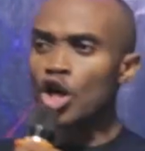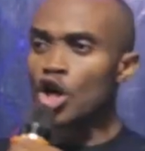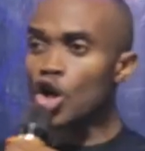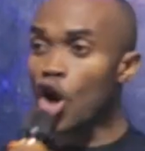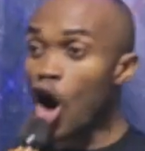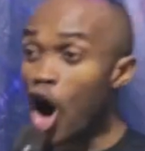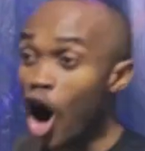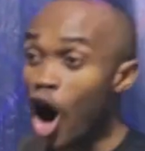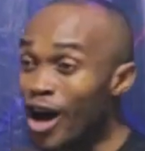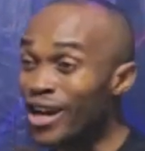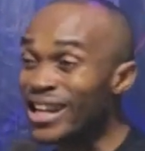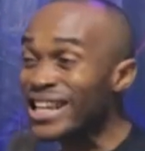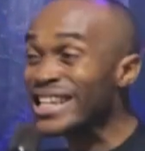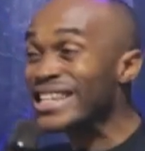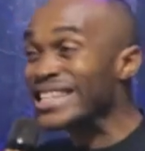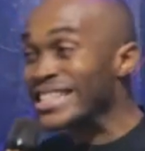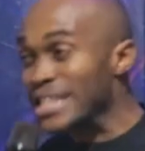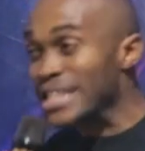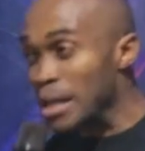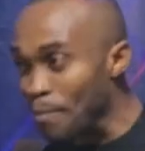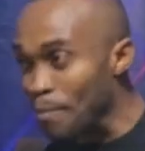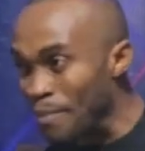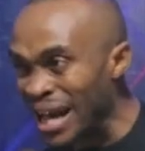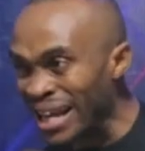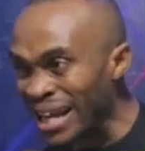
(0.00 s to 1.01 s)
God is
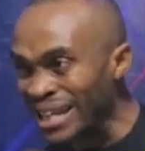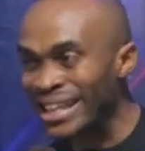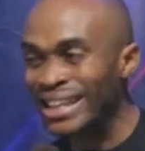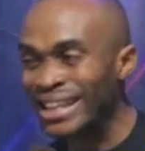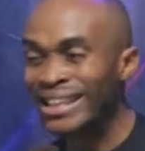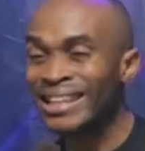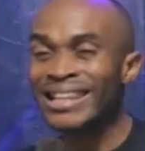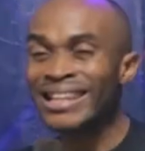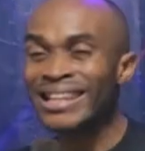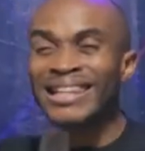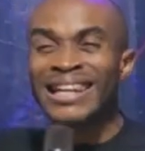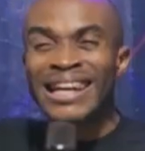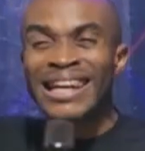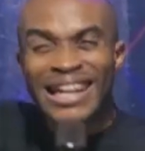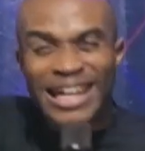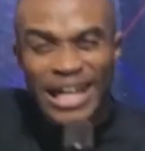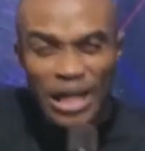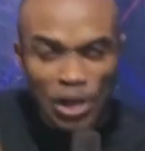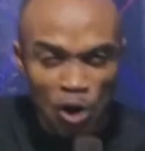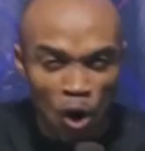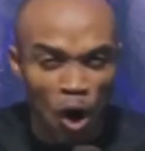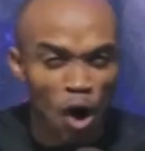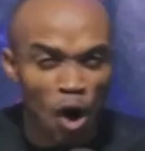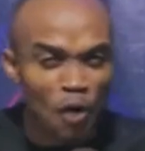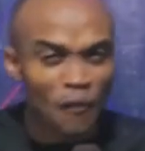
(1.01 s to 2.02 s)
demanding the
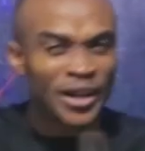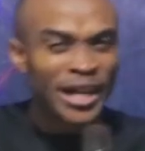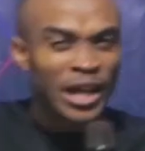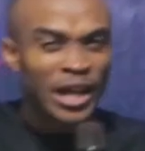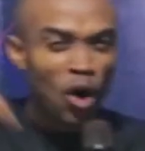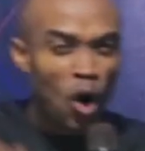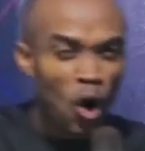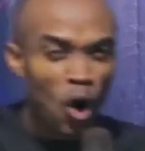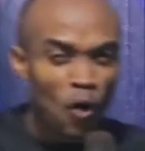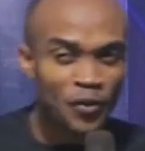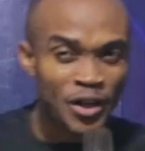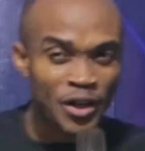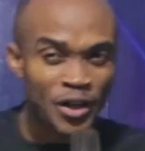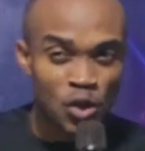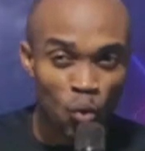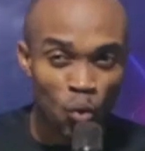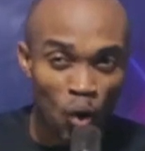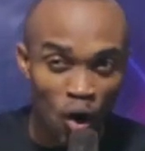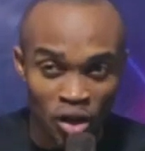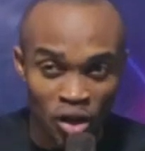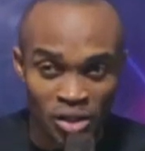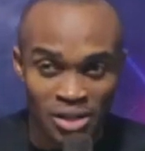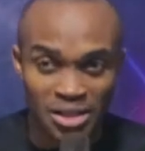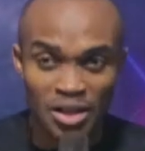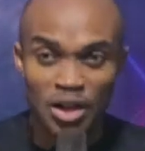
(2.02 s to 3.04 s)
recovery of His
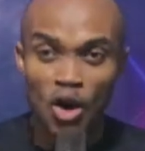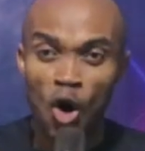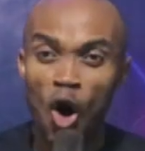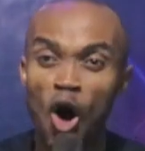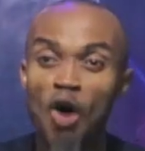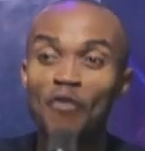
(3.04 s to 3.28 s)
what?